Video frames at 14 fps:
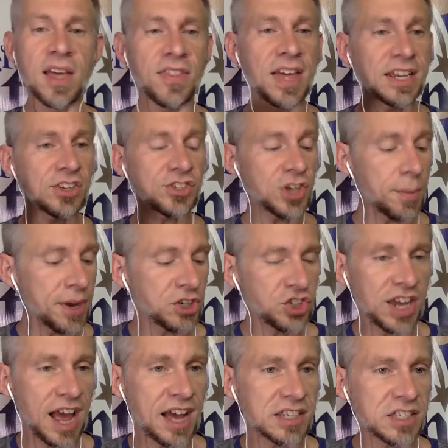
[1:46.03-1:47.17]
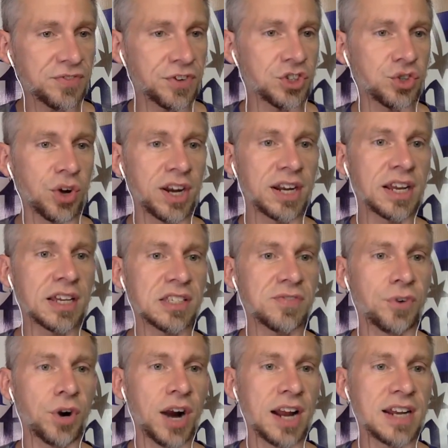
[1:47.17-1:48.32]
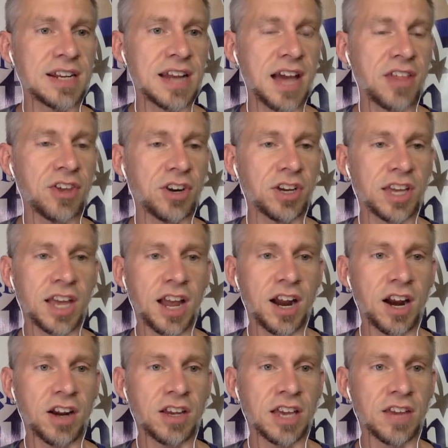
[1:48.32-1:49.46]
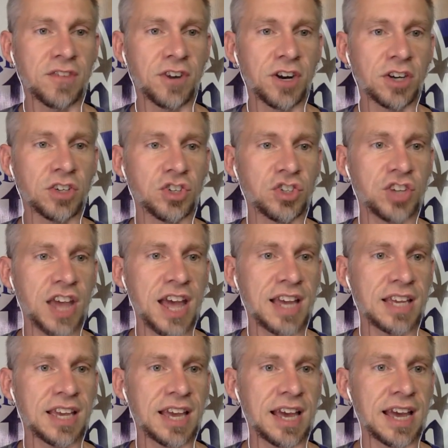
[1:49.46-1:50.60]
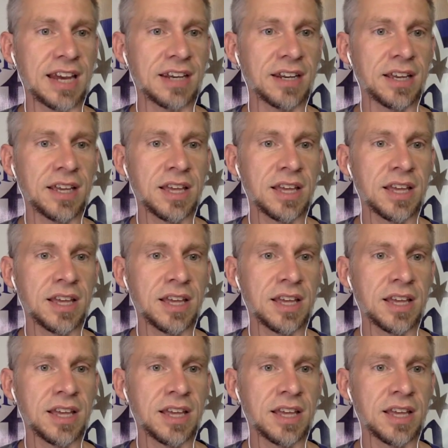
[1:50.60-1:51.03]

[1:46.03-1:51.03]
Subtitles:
Thank you so much, you guys, for joining us for another Caregiver Check-In.